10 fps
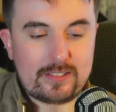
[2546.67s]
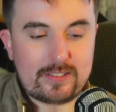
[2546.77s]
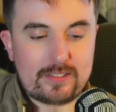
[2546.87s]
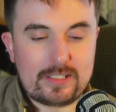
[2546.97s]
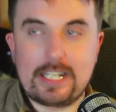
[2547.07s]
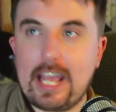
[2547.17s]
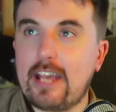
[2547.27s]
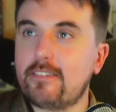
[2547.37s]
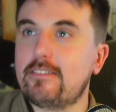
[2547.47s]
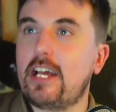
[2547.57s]
get.
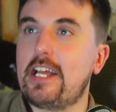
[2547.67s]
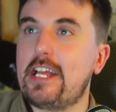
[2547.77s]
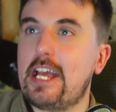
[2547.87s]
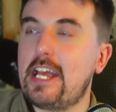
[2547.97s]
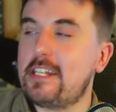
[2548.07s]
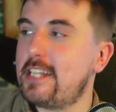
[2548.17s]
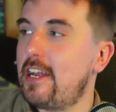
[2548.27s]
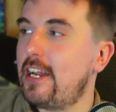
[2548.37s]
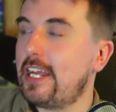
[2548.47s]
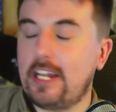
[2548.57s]
Instead
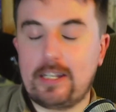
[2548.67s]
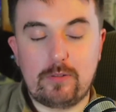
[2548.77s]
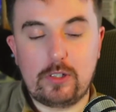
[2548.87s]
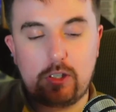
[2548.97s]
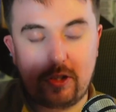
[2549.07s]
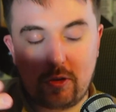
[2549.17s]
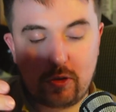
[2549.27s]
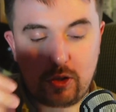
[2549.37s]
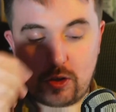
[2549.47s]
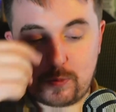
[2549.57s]
of like
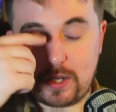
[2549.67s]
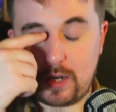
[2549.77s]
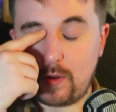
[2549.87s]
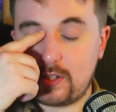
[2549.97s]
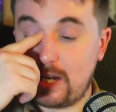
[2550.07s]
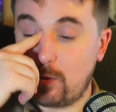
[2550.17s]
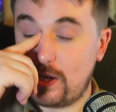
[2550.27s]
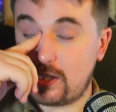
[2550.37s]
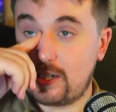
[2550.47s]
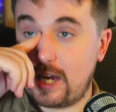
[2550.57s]
you're speaking about tin
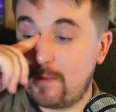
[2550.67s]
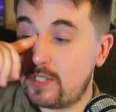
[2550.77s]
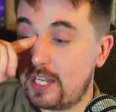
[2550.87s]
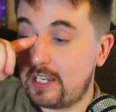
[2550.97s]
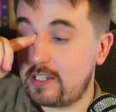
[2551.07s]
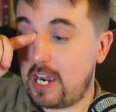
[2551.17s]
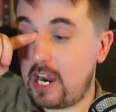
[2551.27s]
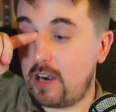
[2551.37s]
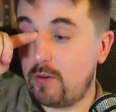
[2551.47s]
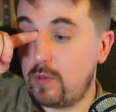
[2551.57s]
whistle tabs. In
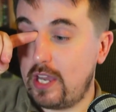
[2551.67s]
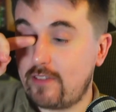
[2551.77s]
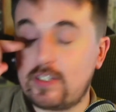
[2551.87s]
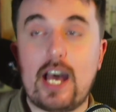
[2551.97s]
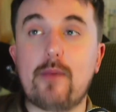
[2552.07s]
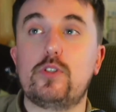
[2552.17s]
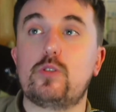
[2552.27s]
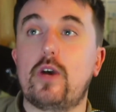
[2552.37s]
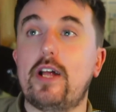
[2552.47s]
guitar, we have tabs as well.